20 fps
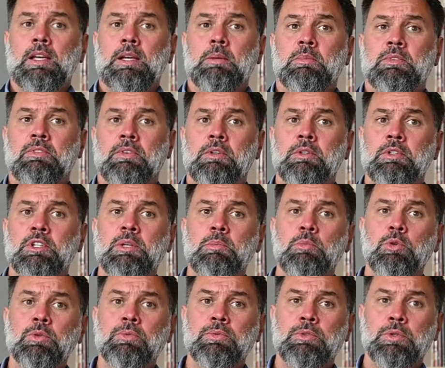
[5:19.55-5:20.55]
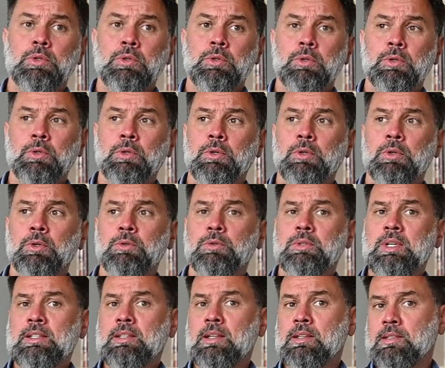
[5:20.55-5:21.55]
Before he moved to
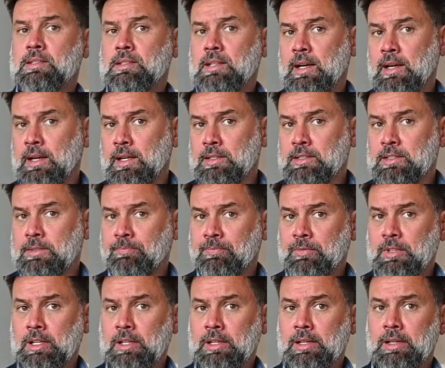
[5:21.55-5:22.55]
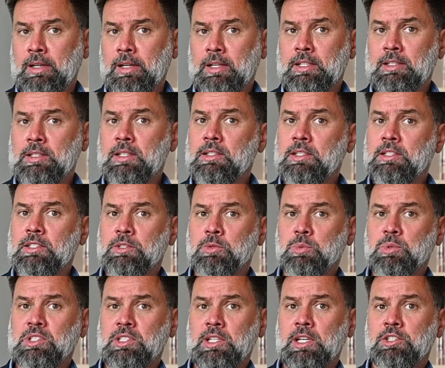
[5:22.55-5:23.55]
United States, uh, he did his
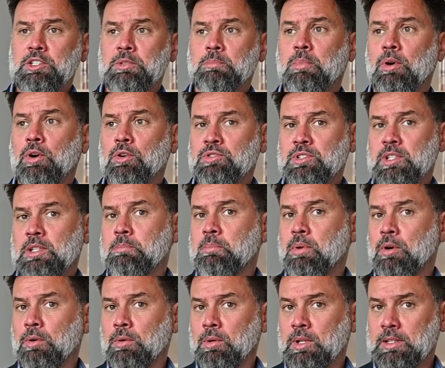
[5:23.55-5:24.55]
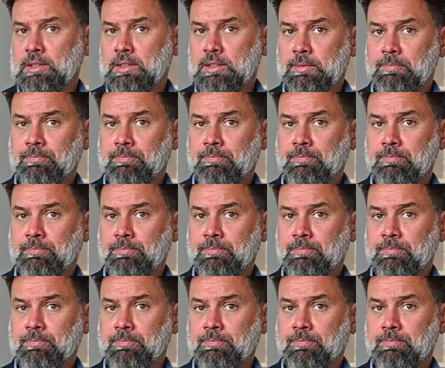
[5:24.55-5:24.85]
research in Poznań, Poland,